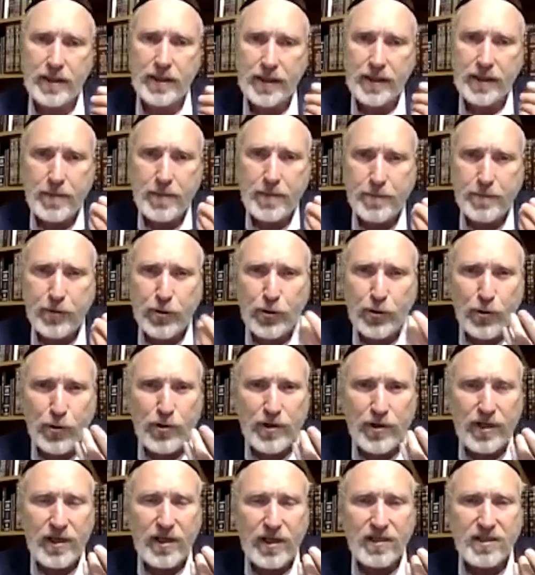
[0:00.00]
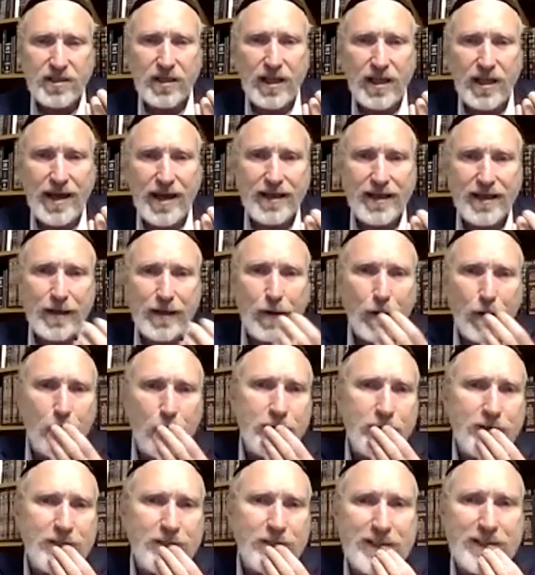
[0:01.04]
Impurity is like,
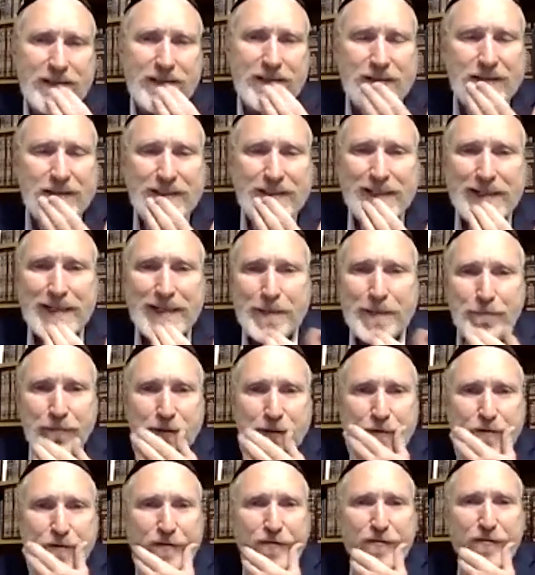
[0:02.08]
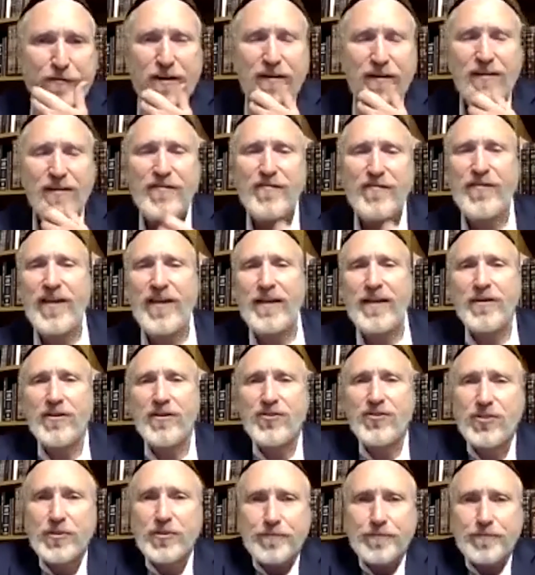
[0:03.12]
there's a very
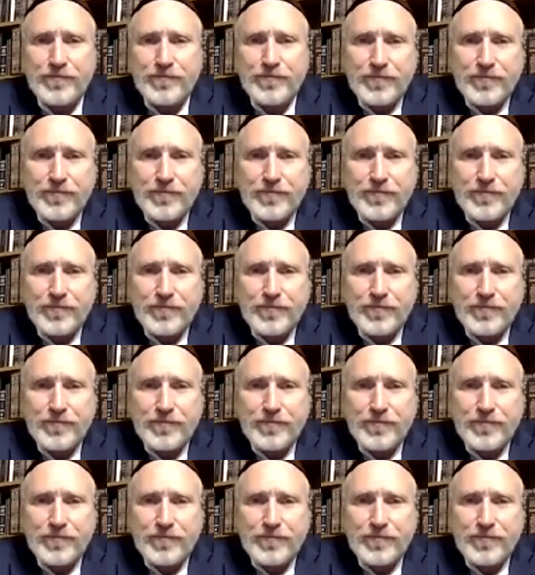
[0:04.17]
famous